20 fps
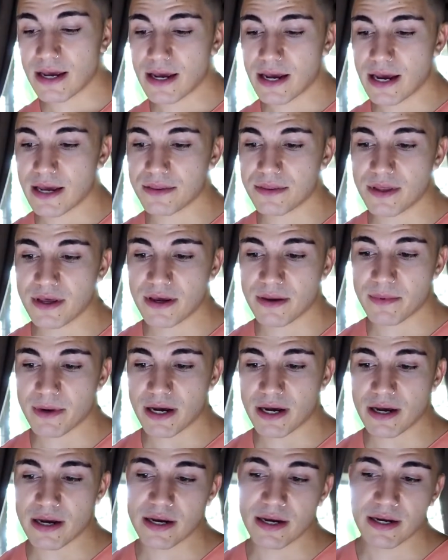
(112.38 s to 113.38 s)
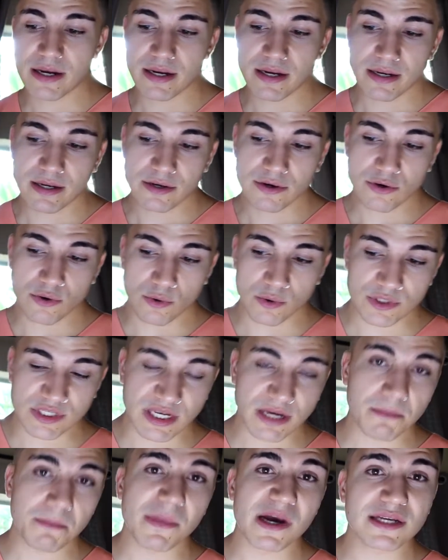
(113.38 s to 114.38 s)
and thereby
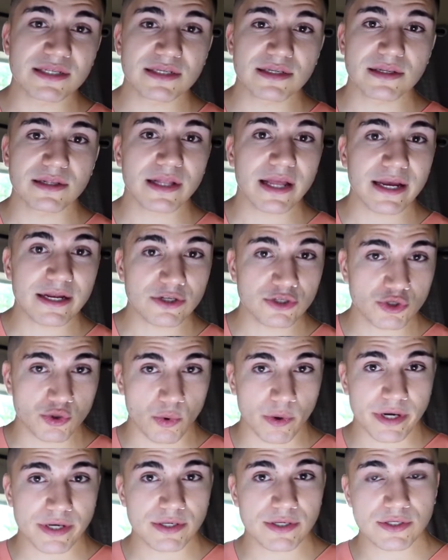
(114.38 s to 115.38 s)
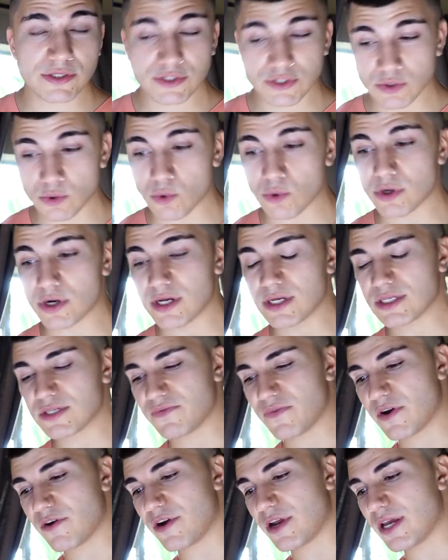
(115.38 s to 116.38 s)
causing muscle and joint soreness.
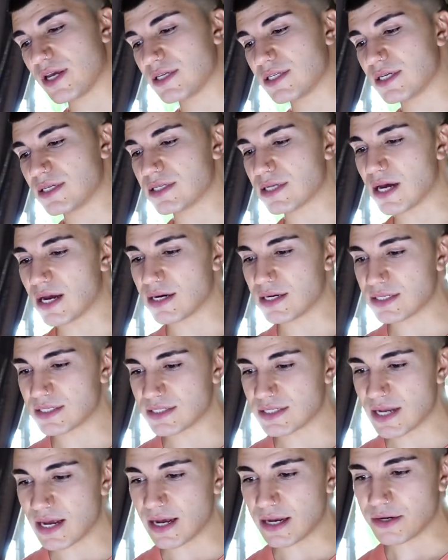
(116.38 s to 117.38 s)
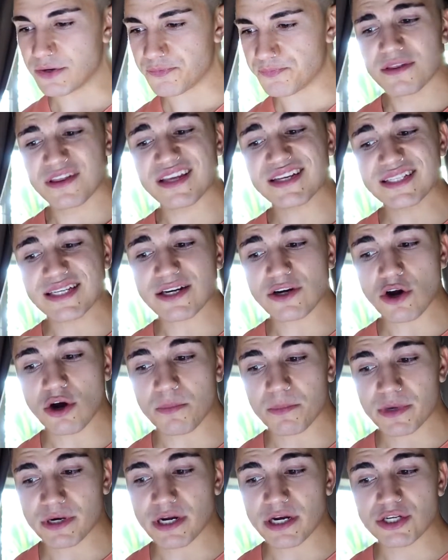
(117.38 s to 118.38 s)
Very easy to understand. This, in
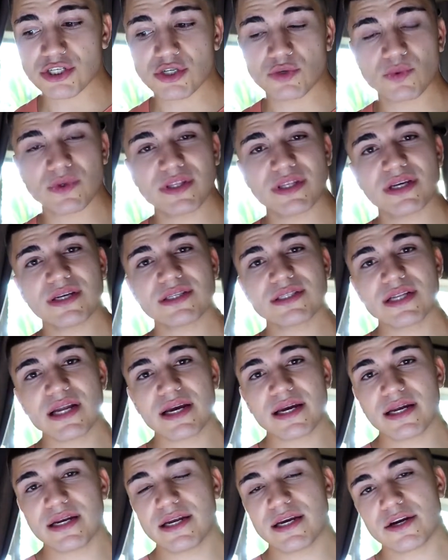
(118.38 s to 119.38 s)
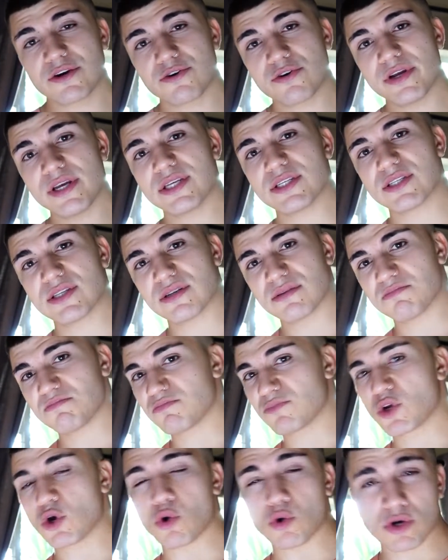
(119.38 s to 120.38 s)
combination with things like an increased
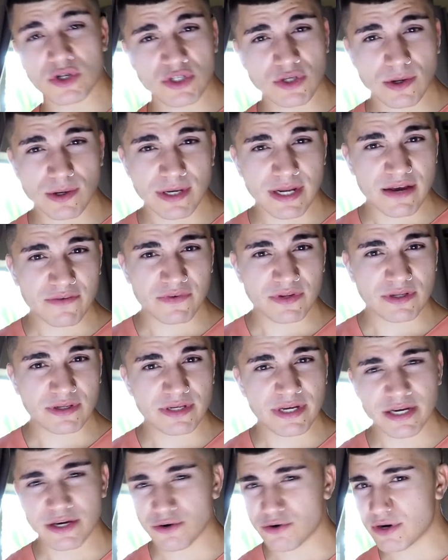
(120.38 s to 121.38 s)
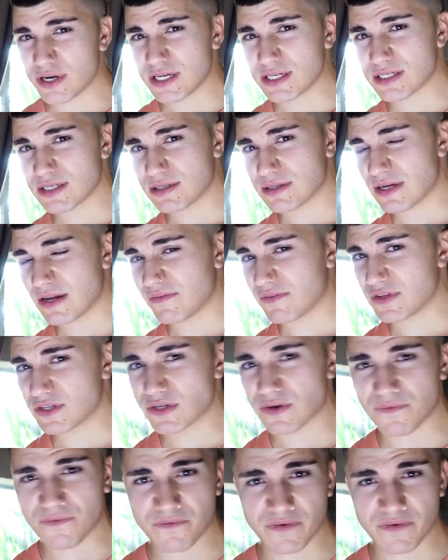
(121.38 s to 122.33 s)
cortisol level, increased levels of